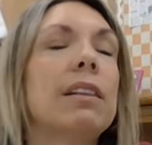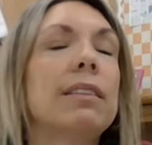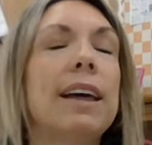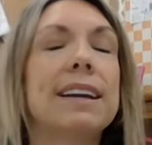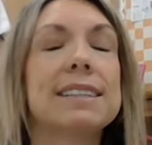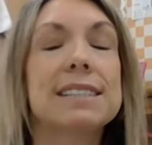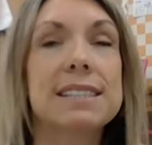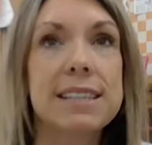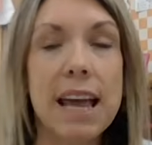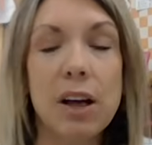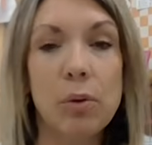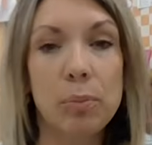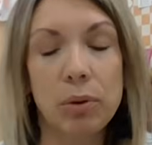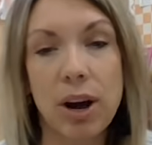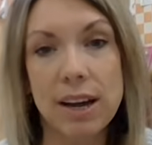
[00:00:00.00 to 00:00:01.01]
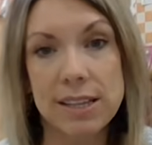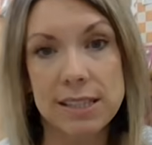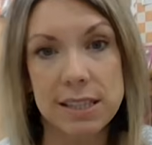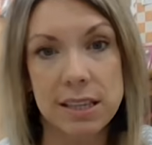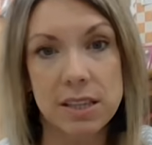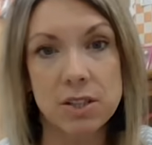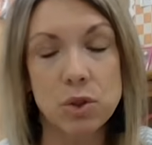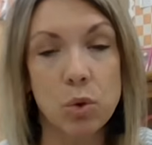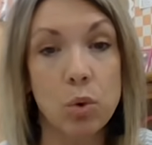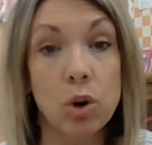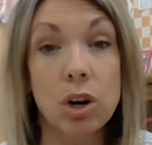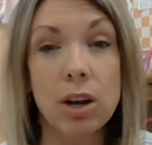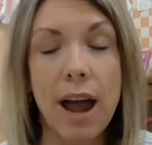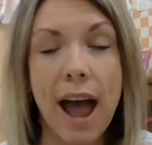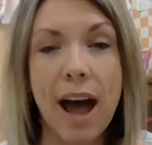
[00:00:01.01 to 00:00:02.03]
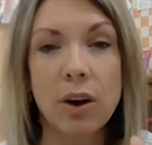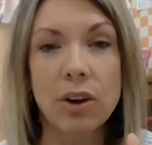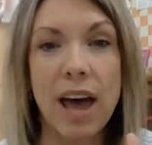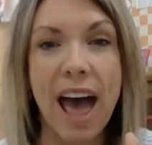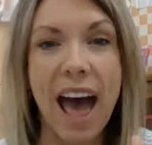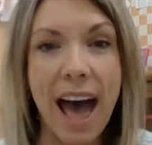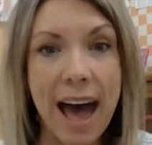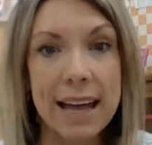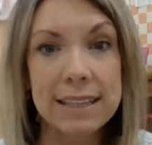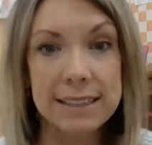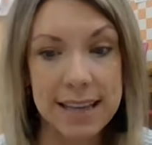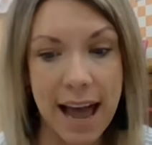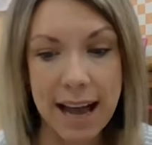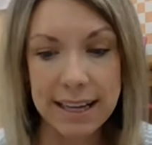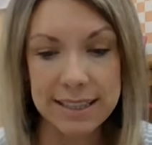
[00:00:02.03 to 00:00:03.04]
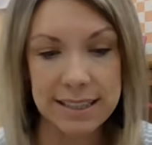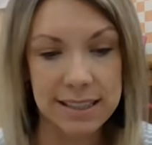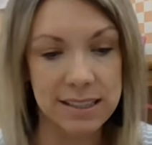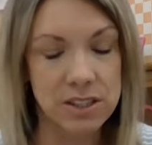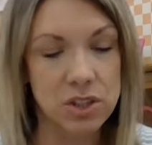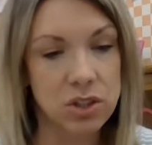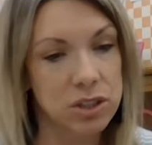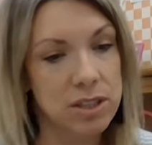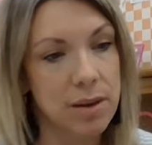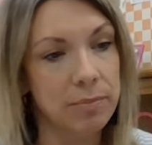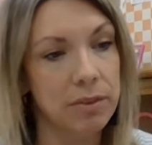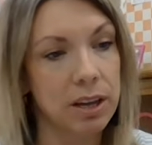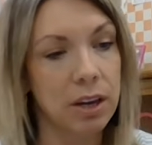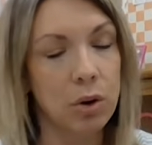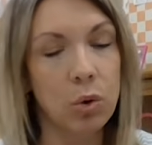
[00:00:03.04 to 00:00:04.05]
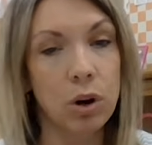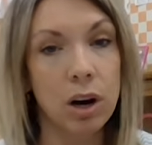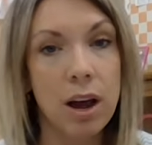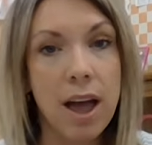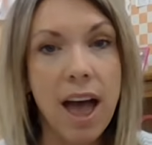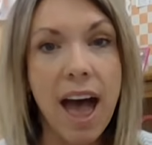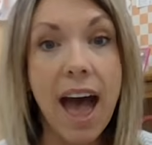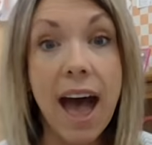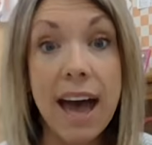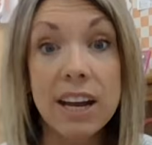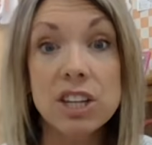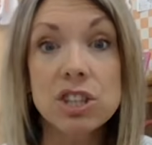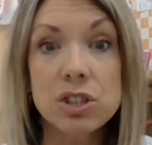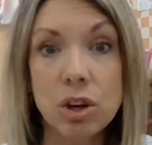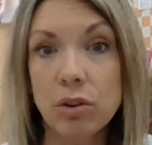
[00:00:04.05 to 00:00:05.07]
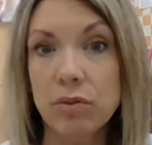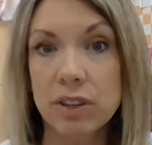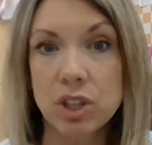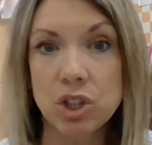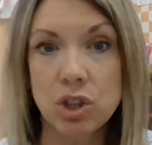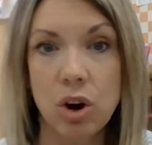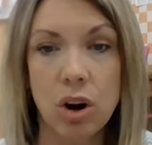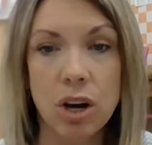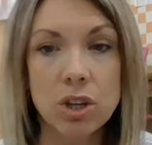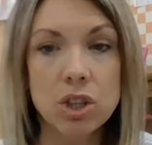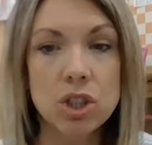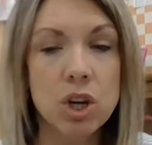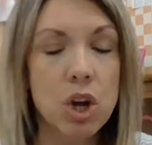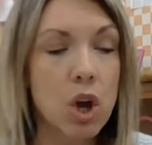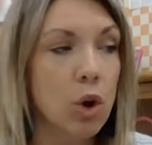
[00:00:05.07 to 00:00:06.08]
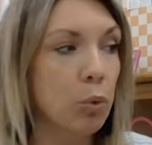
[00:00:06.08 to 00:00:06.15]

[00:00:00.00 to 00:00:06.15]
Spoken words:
like sale prices or how to add taxes to something or add a service charge.